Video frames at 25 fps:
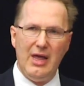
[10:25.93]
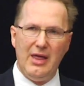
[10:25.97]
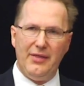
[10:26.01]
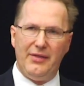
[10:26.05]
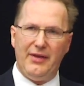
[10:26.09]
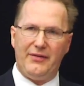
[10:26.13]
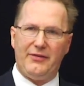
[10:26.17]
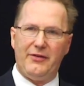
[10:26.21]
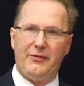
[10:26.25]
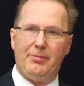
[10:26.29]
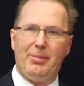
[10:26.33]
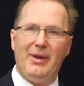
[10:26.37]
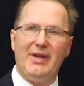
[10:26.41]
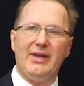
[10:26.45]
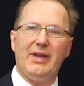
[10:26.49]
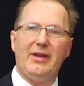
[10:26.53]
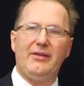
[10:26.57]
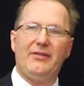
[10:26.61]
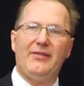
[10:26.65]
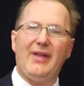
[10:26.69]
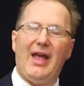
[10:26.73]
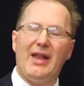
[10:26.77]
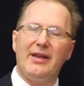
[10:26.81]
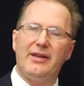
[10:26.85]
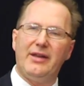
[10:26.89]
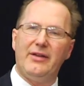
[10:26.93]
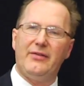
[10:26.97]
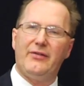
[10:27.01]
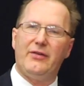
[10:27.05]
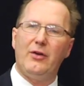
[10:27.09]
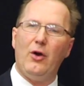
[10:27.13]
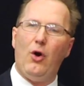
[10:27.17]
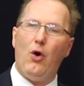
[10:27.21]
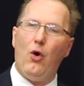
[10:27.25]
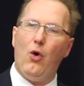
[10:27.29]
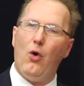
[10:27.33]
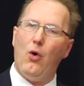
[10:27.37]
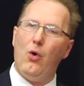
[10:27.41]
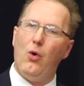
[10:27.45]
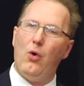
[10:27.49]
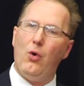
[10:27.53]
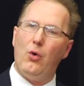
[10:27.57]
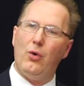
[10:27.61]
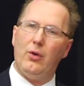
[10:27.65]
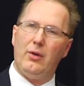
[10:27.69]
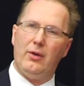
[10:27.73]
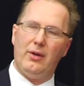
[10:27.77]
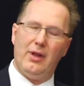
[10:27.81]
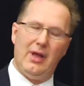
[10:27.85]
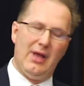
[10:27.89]
This is being extended to
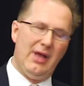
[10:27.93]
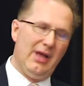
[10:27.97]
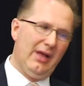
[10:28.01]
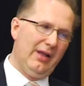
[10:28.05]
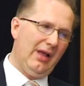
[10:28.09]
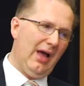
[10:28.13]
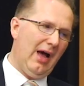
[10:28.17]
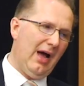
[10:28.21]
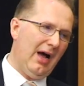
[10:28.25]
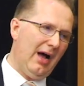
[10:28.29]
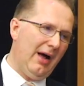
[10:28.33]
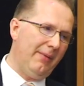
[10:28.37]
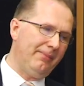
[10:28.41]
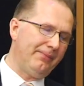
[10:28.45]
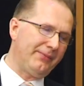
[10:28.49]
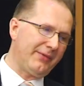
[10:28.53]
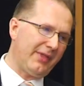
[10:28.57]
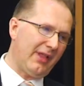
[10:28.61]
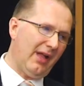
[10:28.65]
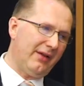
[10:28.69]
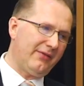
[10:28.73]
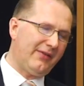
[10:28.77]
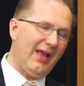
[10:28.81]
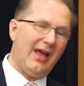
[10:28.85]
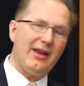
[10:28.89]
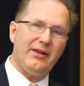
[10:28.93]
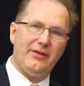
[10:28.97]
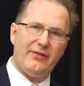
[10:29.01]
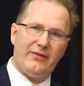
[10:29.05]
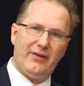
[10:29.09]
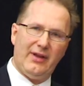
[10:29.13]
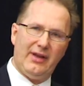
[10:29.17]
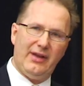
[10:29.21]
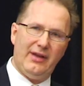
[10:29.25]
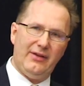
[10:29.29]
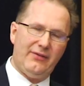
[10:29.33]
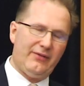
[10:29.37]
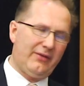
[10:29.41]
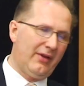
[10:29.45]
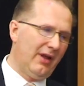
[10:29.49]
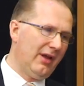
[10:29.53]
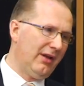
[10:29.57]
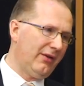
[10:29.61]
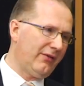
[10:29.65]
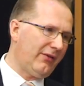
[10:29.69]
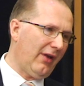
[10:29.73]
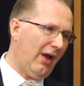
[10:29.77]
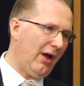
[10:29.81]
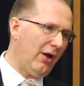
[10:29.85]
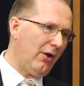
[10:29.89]
all tenancies.
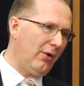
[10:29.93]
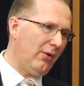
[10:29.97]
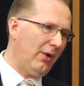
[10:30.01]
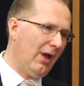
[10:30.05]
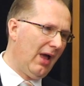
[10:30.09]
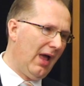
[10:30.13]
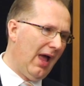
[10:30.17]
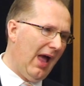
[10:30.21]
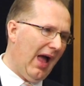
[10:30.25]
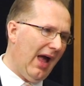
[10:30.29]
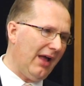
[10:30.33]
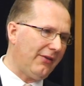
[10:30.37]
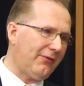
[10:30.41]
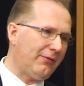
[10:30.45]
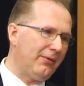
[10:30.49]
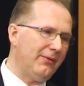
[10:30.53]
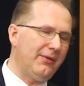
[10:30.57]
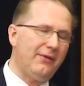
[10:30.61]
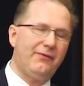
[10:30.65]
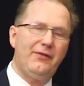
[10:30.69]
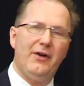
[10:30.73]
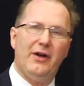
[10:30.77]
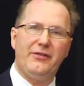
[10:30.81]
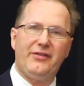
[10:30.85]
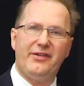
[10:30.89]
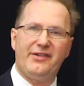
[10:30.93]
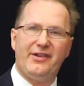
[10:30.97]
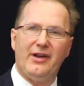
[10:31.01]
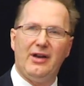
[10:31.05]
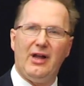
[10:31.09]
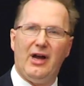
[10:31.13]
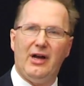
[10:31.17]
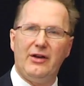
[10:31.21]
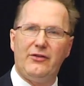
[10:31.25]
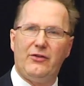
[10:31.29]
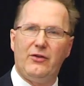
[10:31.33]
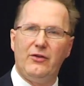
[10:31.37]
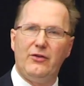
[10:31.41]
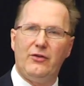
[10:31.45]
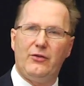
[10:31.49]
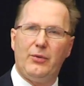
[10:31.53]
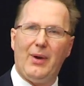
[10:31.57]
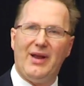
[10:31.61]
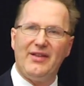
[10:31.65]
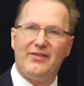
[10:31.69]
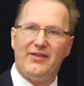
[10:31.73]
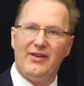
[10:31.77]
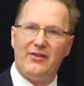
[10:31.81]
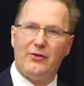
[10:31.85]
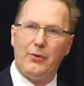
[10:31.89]
So as from the 1st of July
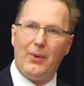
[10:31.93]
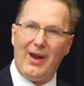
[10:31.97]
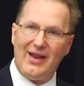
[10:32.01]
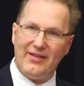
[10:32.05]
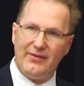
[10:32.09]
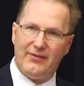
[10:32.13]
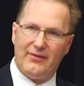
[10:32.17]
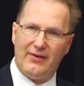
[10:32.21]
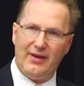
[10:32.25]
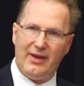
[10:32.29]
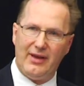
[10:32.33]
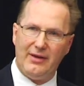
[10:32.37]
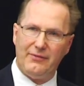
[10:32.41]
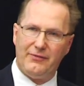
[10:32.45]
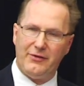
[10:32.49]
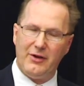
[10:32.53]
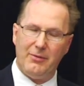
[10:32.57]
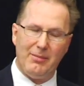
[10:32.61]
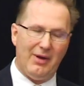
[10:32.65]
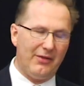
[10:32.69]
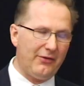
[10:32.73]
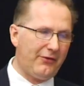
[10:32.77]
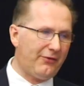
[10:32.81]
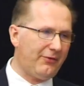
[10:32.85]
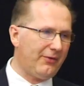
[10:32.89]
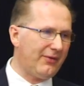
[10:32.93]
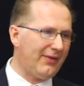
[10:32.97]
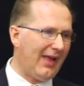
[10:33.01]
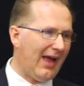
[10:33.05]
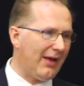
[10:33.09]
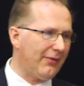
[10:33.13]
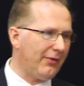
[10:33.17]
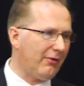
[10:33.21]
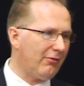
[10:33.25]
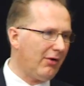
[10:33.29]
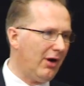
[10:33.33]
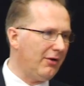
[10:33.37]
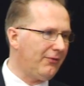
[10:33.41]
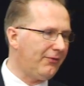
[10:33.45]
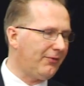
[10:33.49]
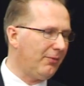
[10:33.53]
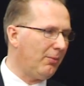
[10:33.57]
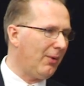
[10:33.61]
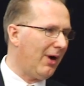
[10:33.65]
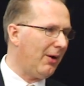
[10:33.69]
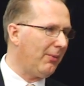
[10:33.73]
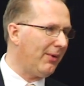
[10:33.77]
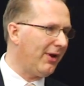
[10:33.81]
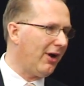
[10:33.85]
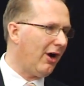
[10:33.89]
2020, a few months down the road from
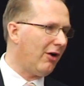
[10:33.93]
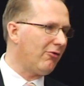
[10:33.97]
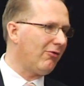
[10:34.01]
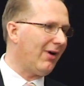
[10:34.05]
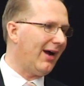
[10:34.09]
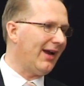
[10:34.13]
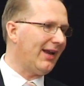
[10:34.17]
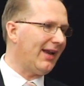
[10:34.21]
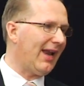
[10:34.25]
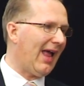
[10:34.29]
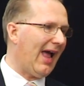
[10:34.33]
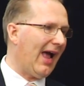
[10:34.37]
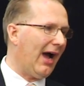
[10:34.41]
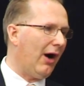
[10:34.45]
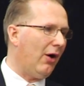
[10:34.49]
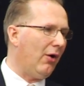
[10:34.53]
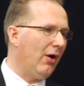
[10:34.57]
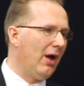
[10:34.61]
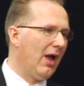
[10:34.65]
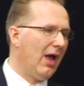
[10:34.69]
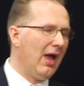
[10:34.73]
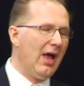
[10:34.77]
where we are right now,